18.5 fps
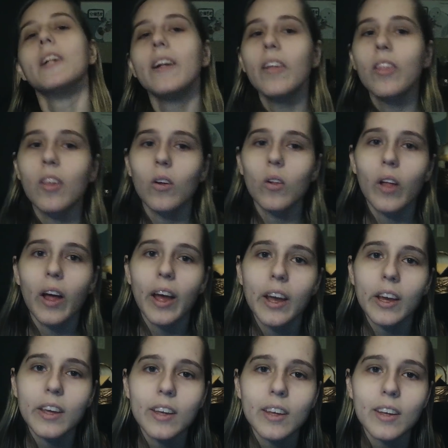So
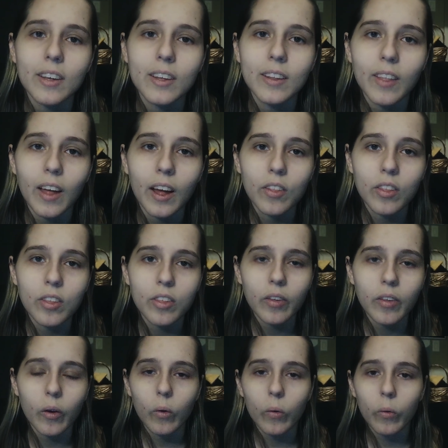like
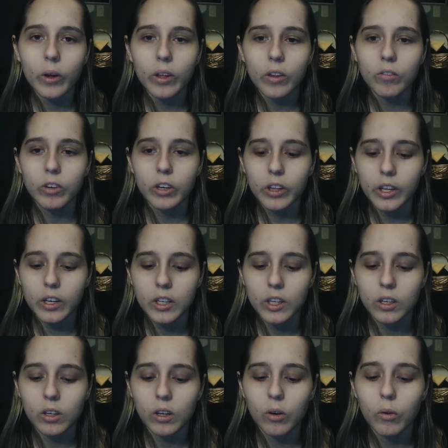it really
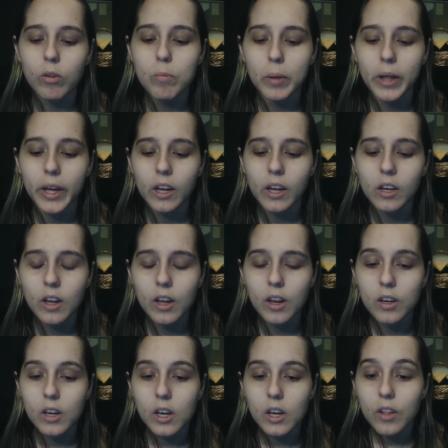didn't go as planned.
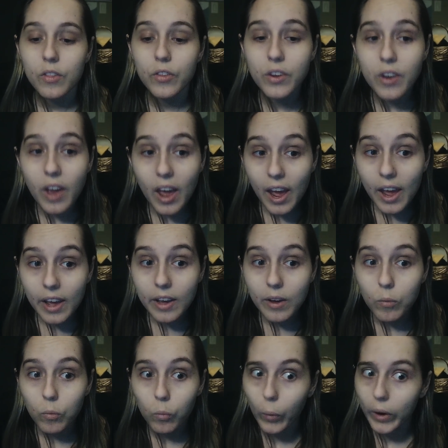And
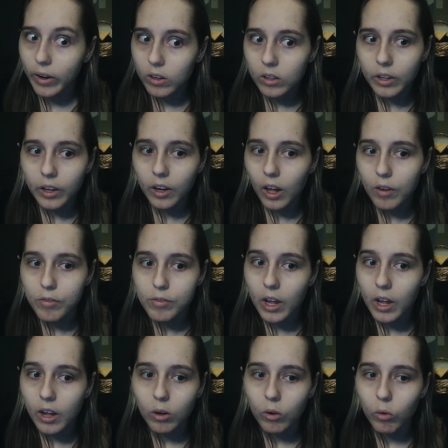today, weirdly enough,
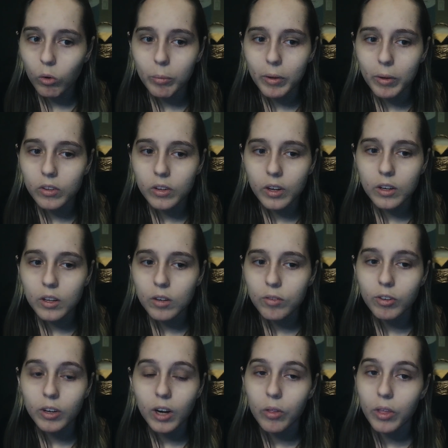and I don't know what made today
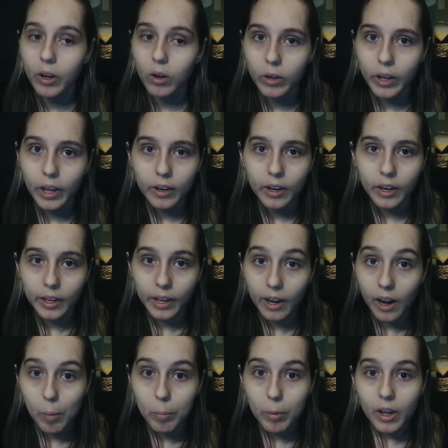different, I was like, okay, you're gonna
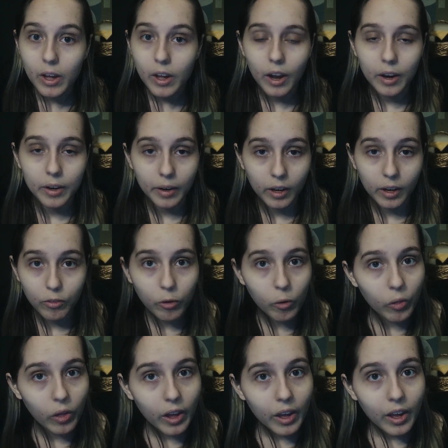get up and you're gonna
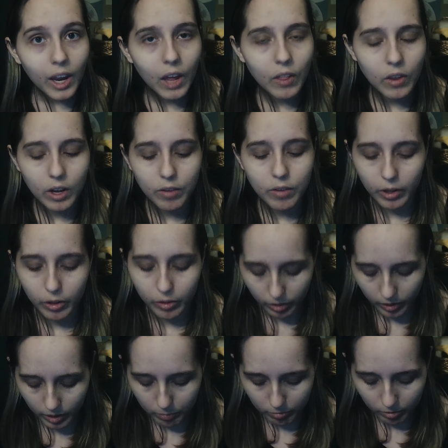do that, and then I fell
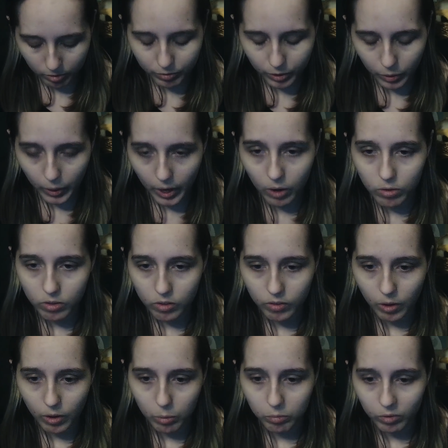asleep for a few hours,
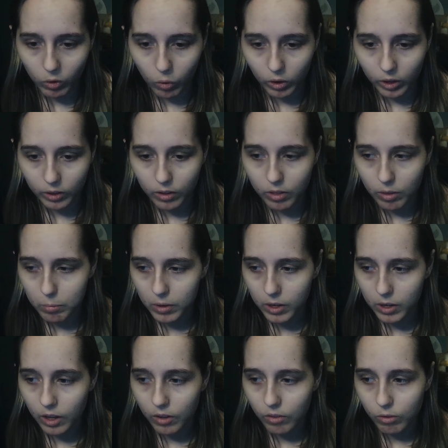and now I'm recording this at
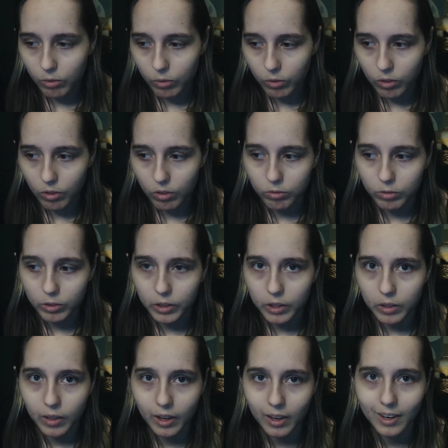midnight, so this isn't
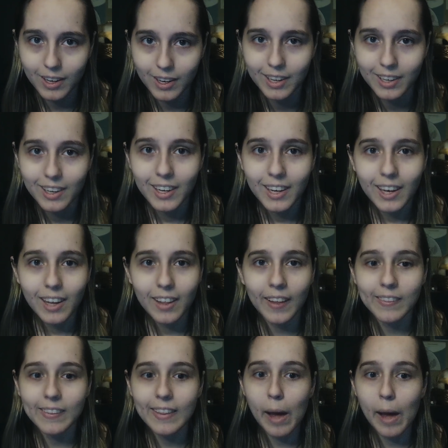really it's
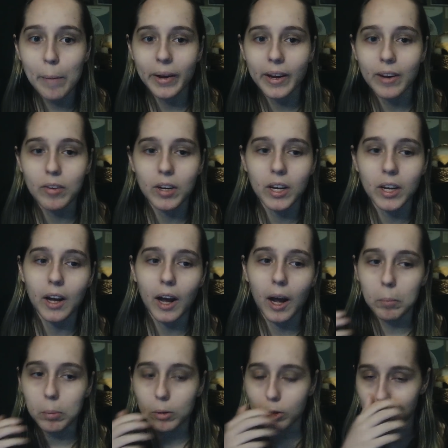not that big of an
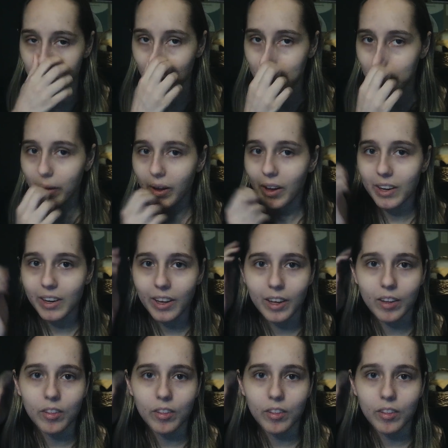accomplishment, but